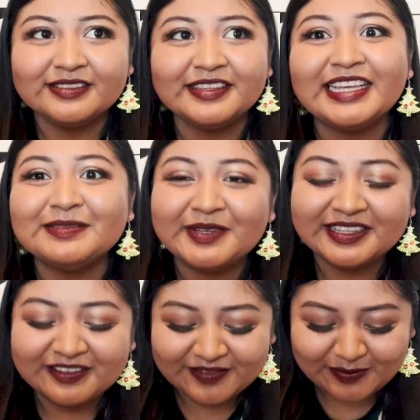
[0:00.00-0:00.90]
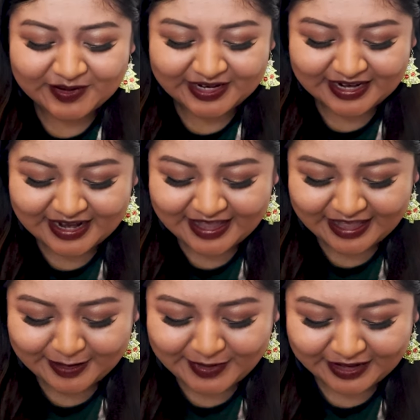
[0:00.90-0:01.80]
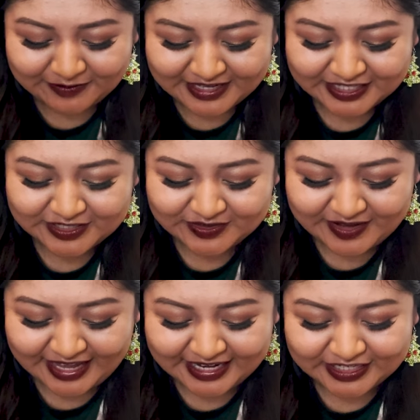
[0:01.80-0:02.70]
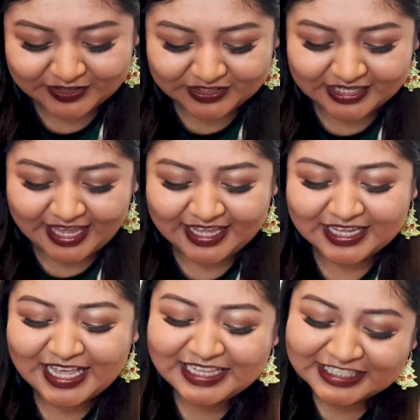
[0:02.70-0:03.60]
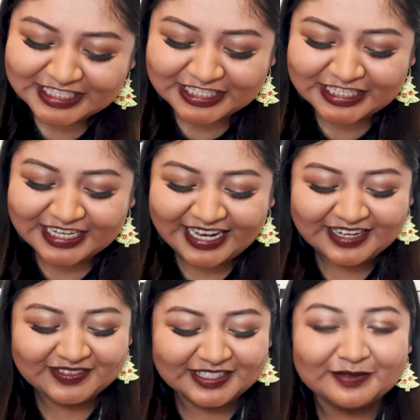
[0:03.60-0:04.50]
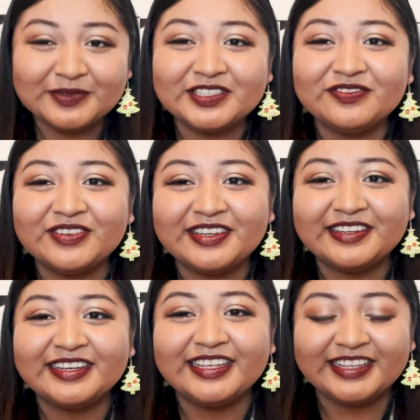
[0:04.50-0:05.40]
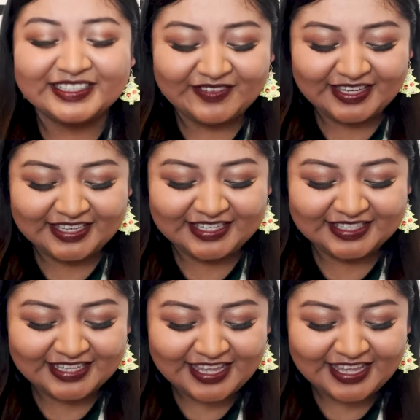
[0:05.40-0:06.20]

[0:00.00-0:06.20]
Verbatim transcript: last month, November, um, I went to a Doja Cat concert and it was so much fun in Las Vegas.